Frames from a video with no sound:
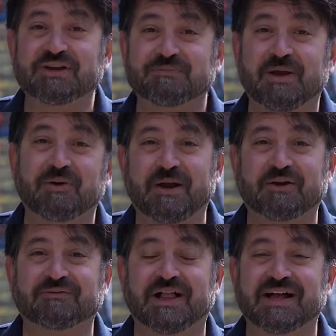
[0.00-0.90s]
bring a spare
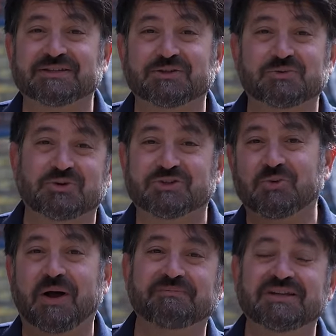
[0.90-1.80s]
pair of glasses, which I
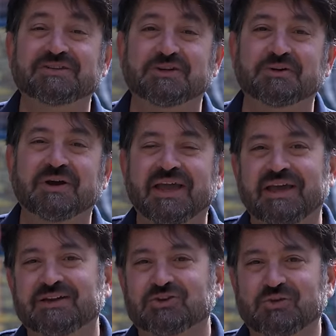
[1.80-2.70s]
swapped into,
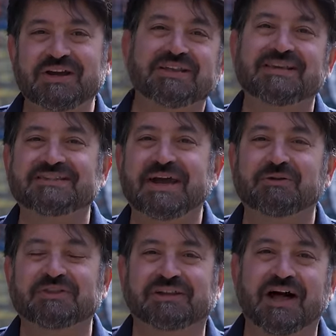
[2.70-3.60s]
traded these
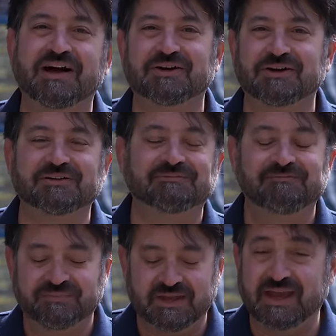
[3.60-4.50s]
out at the locker,
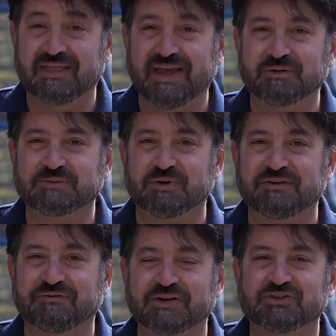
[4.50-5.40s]
and that was
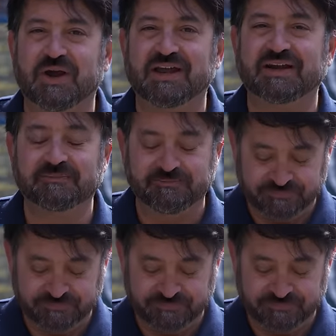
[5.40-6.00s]
pretty frustrating.